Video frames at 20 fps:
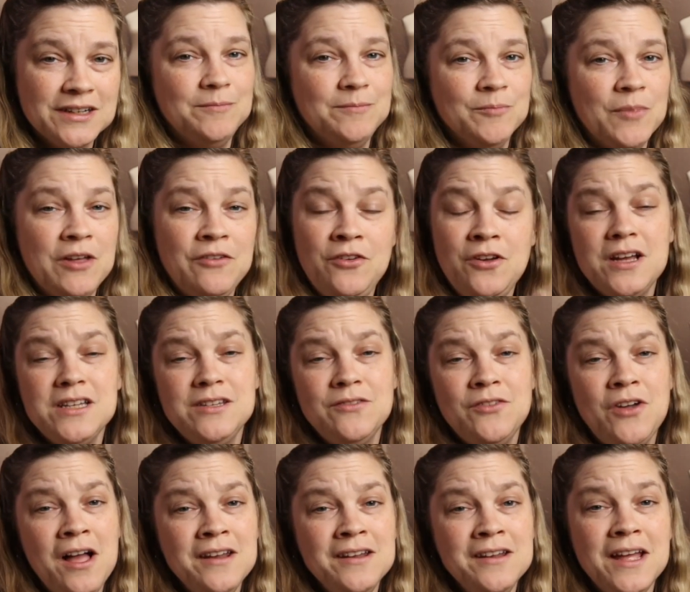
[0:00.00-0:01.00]
If you guys have
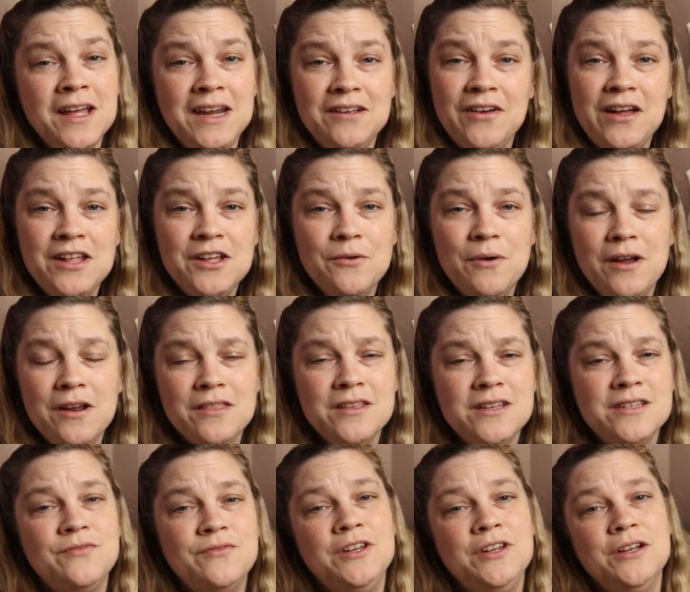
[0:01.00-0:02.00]
gotten any value out of this
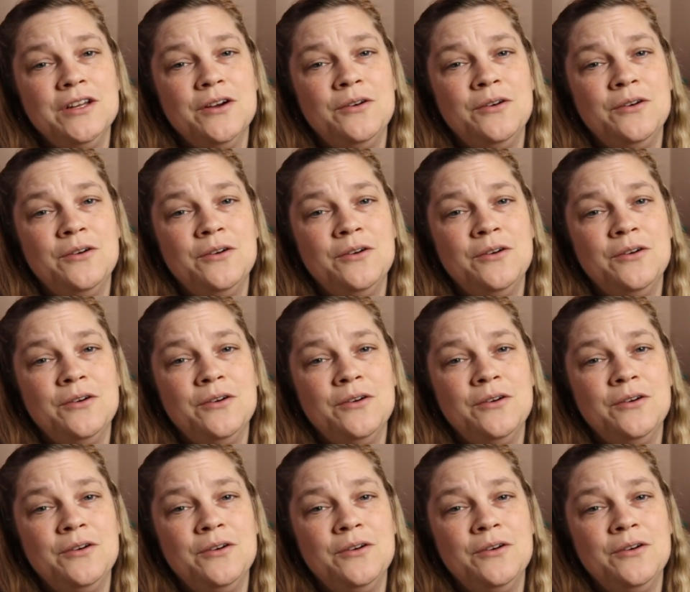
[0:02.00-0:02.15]
video,